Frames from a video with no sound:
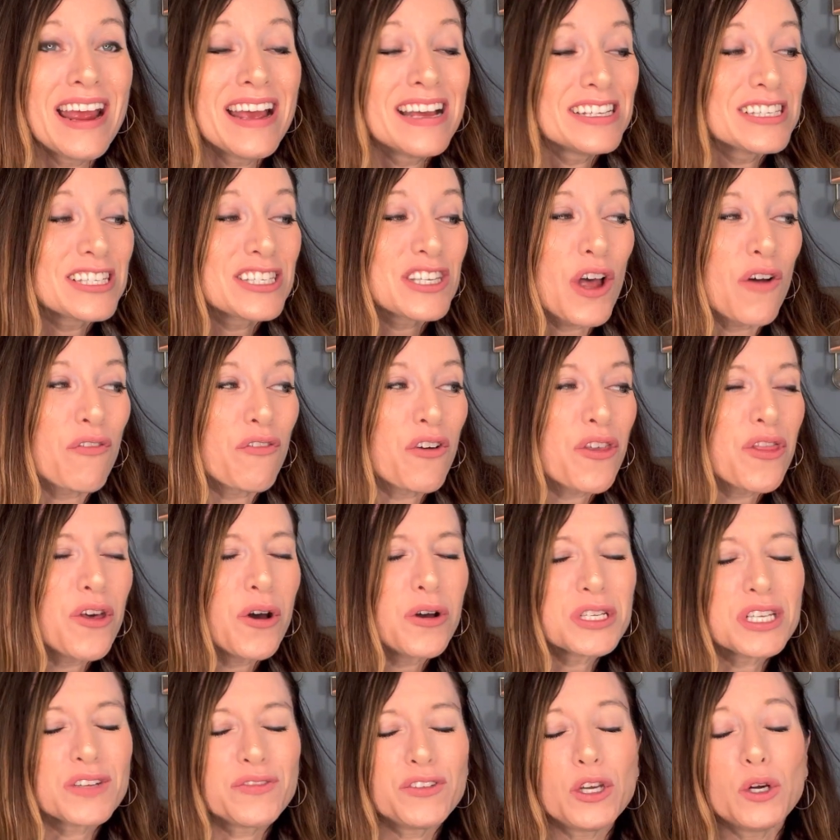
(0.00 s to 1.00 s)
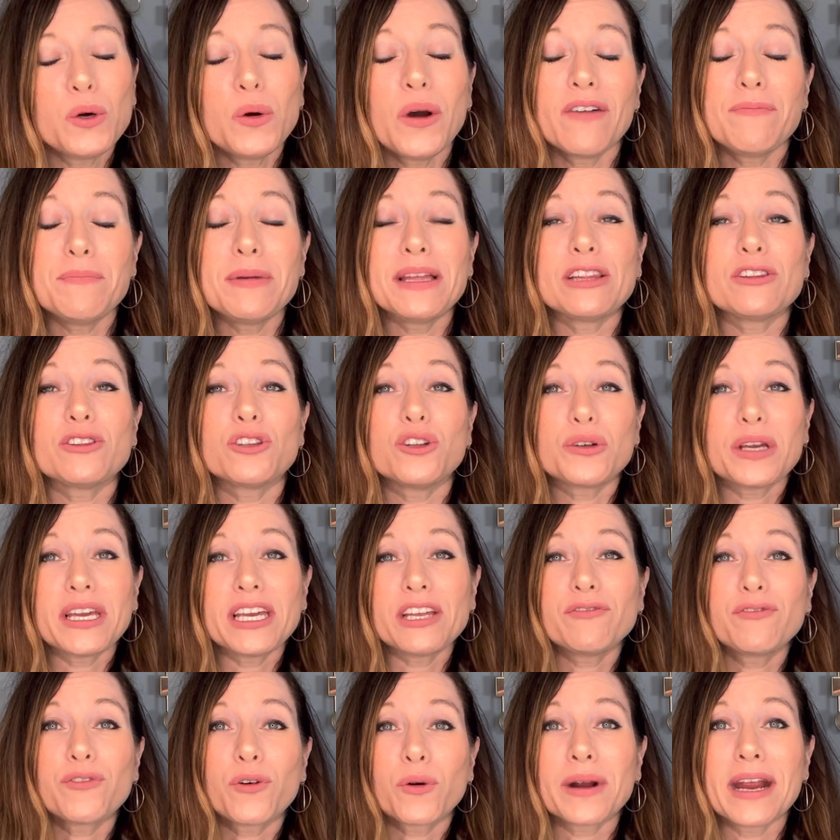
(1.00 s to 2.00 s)
So for those of you who have been
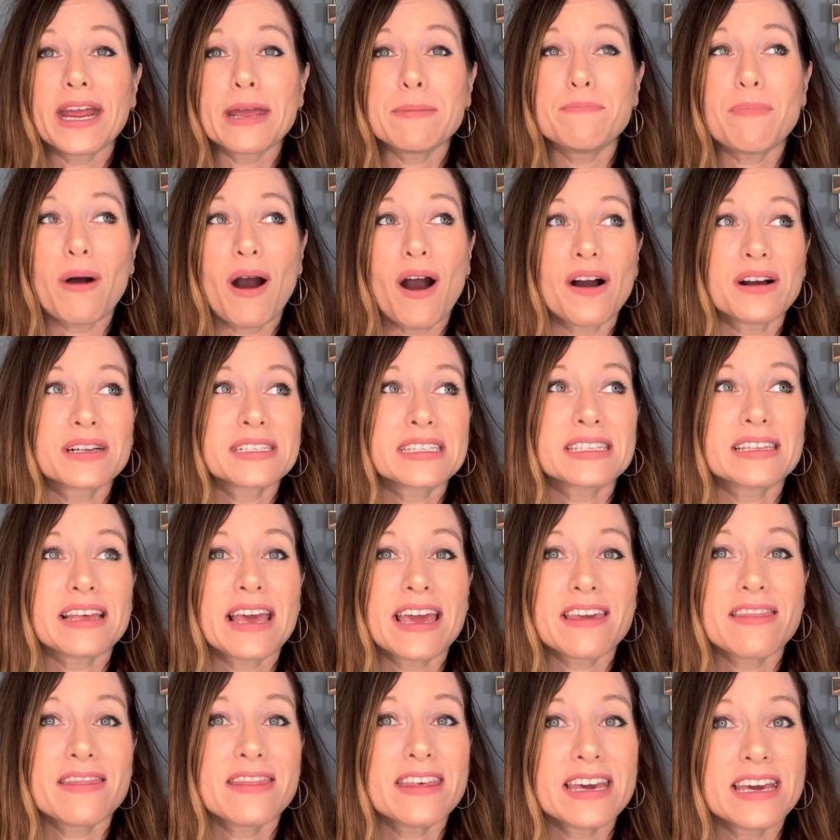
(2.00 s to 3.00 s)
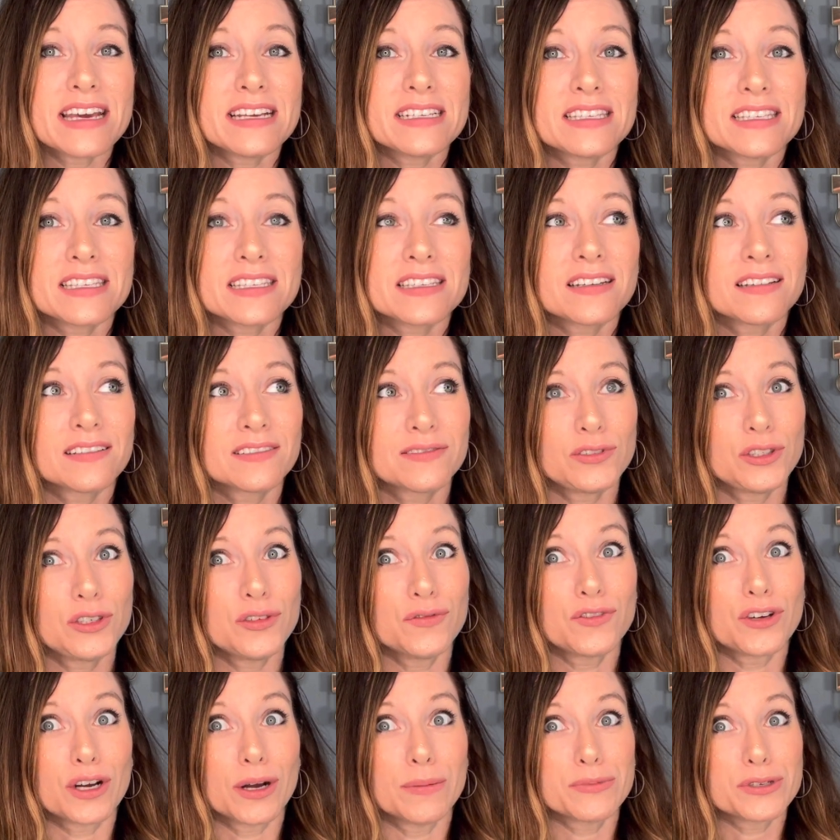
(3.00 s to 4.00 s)
looking for a box like this,
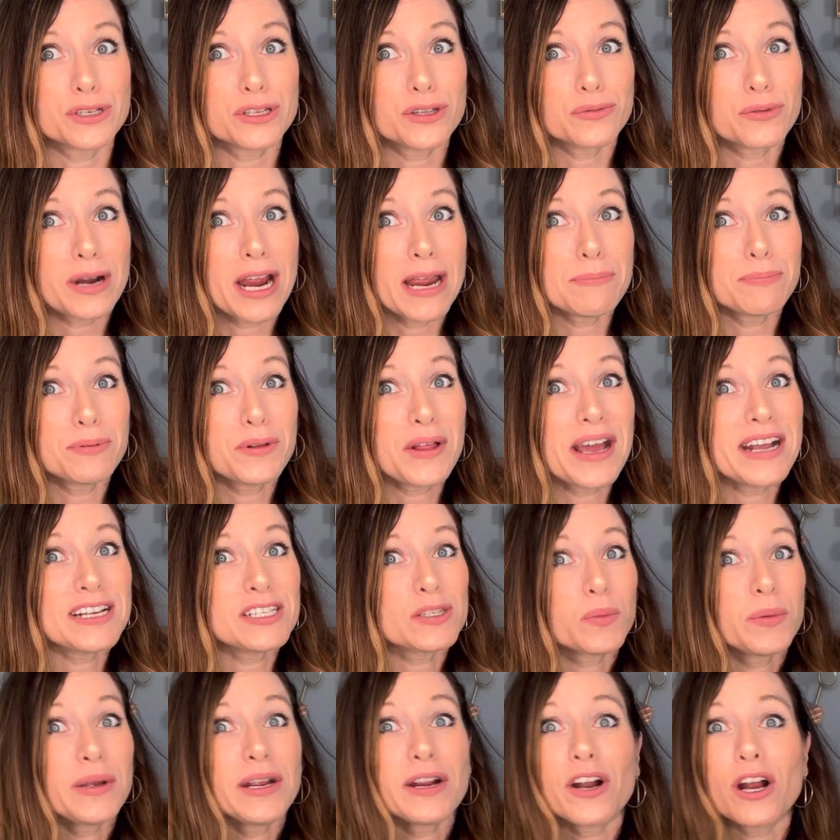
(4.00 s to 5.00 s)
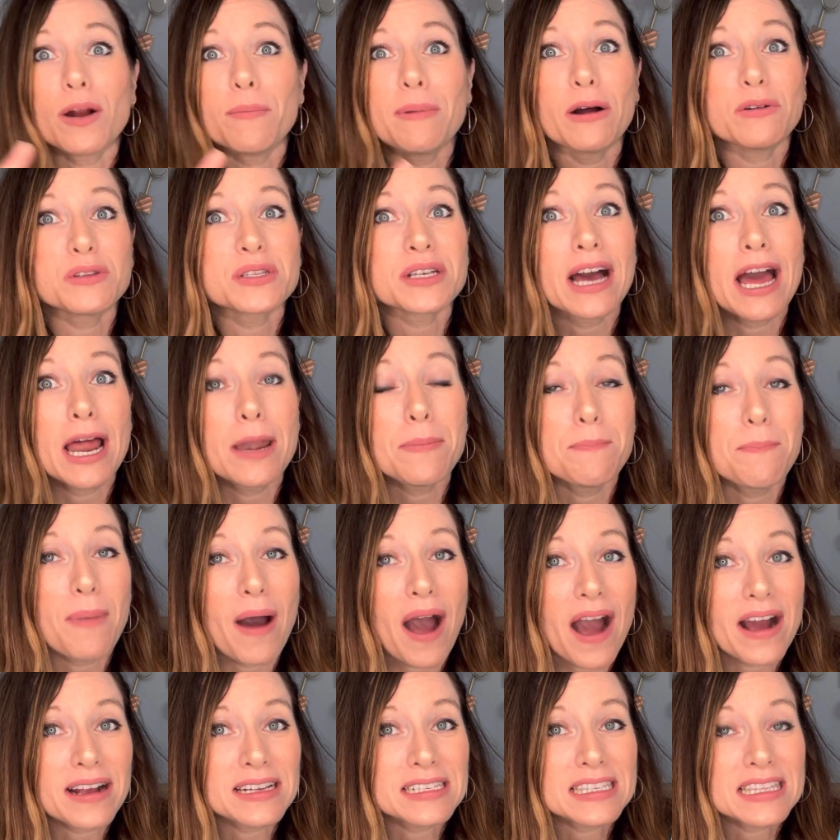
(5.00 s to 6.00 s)
you've come to the right place. We are about to
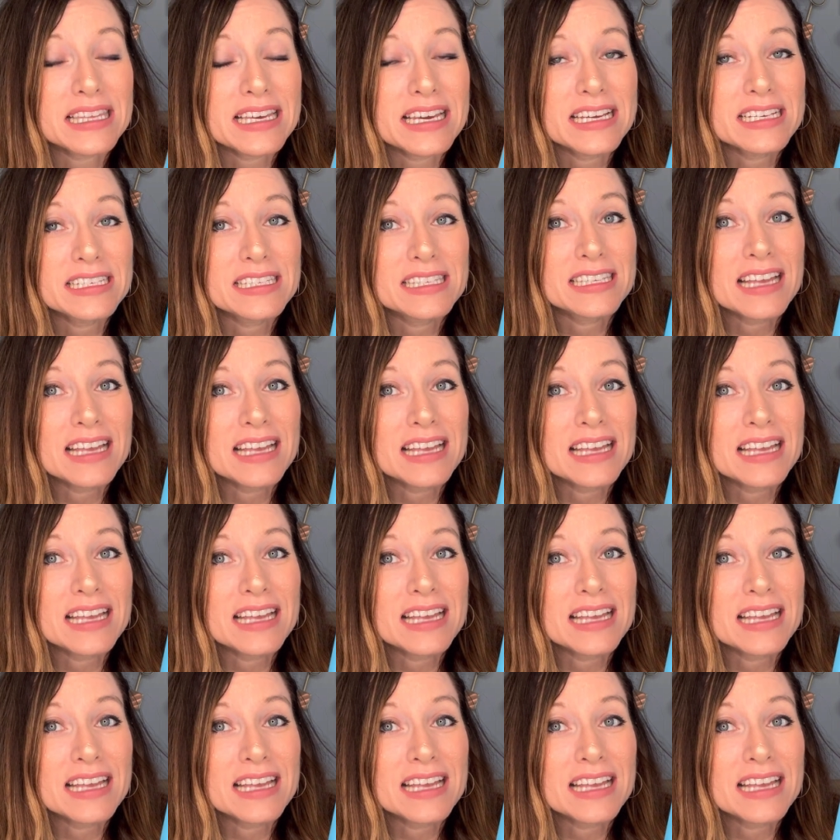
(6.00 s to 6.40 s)
unbox this,